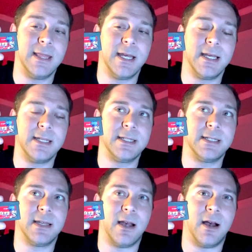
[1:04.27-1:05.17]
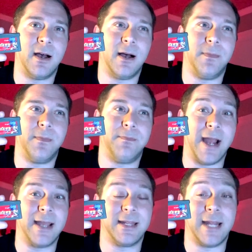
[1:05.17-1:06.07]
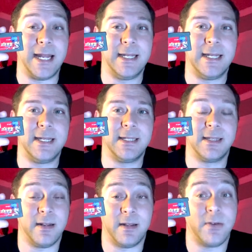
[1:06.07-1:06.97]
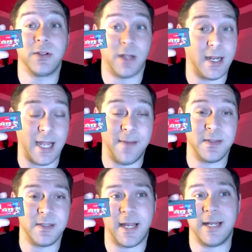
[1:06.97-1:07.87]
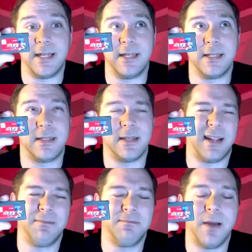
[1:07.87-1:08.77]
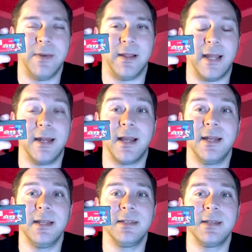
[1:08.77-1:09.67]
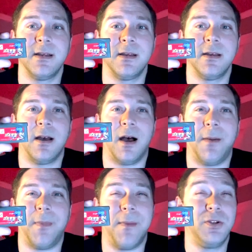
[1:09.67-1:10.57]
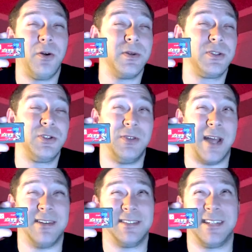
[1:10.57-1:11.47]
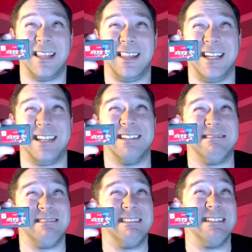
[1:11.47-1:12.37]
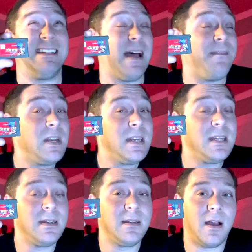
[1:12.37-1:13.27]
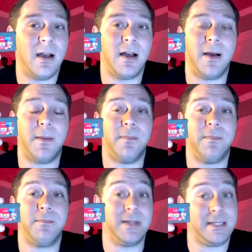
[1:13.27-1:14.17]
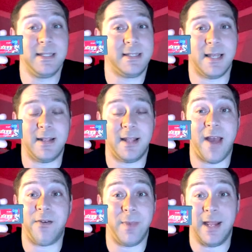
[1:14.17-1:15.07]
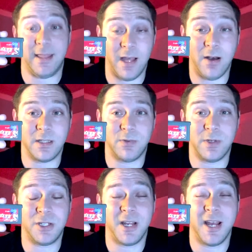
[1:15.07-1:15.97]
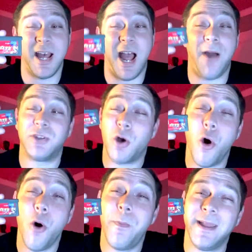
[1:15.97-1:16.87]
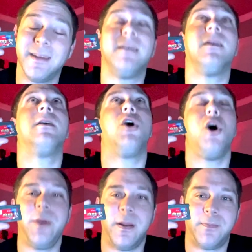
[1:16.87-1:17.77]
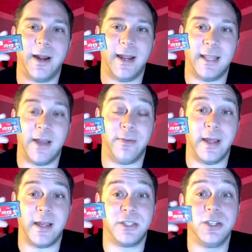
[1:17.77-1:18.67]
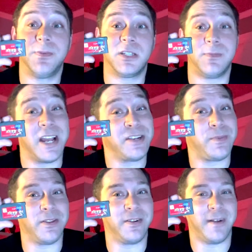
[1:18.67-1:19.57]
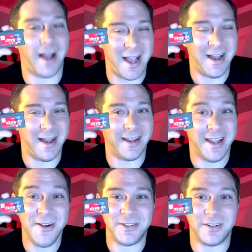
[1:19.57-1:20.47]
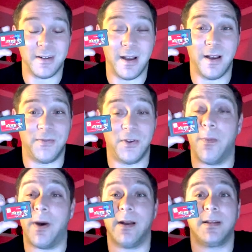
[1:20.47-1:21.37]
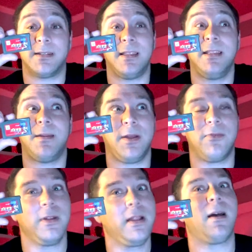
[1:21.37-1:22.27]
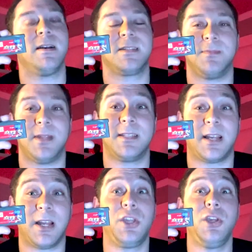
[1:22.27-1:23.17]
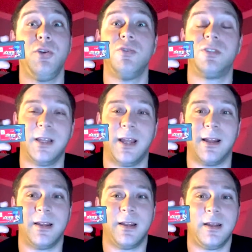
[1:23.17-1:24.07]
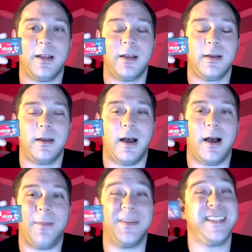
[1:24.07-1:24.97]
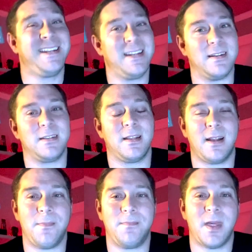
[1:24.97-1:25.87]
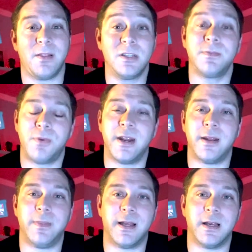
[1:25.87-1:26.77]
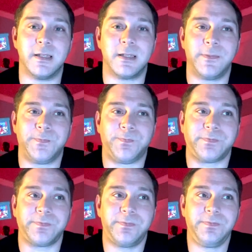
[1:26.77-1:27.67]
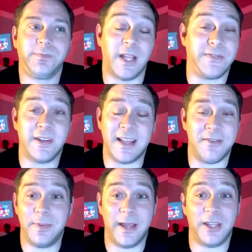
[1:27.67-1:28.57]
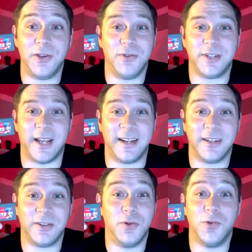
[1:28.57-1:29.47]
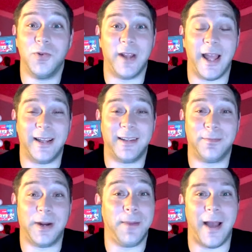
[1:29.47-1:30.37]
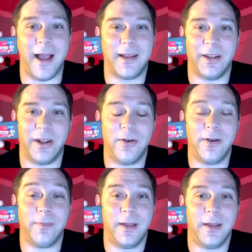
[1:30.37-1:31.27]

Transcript: this back in the 90s, and there was a lot of games in the 90s to like probably late 90s, up to almost 2000, I think, in 11. But since then, they haven't made anything else, which I was hoping and praying they would make a Super Smash Brother character of Goemon, because I think that'd be really awesome. That's like a huge thing. But they didn't, and I'm a little disappointed because I feel like that would be a huge, like, cool, like, bring back, you know, and